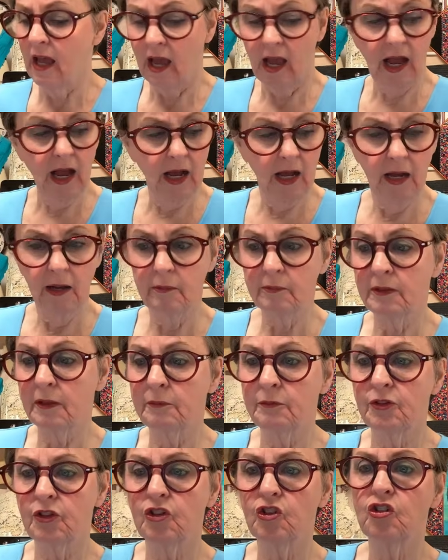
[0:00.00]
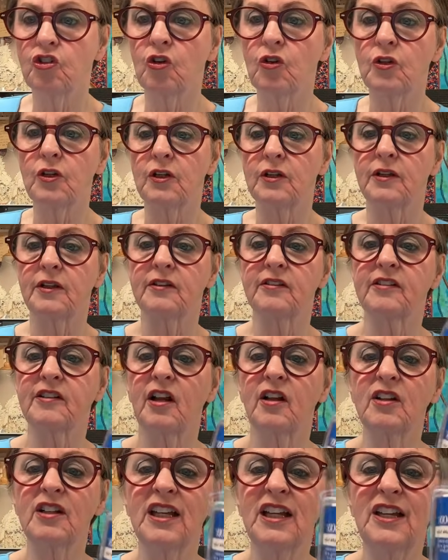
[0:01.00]
let me just show you, the
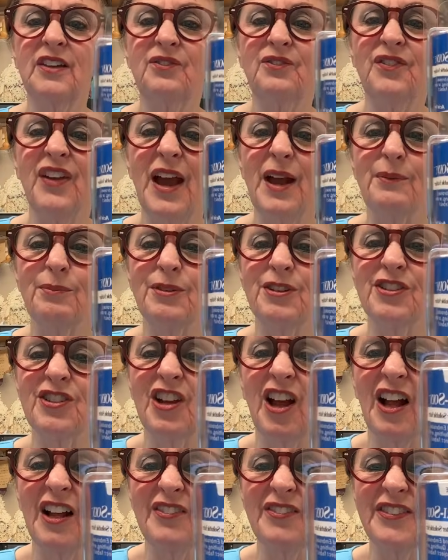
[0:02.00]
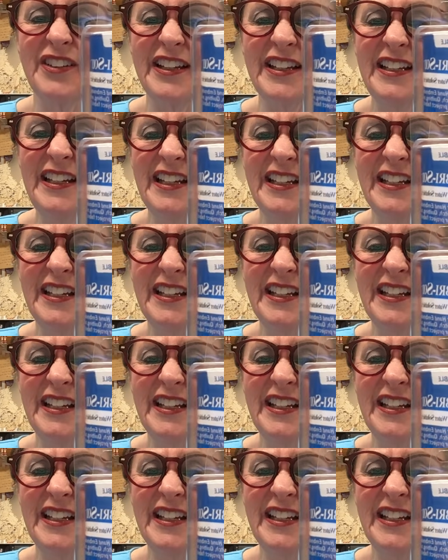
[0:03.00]
sulky Fabrisolve.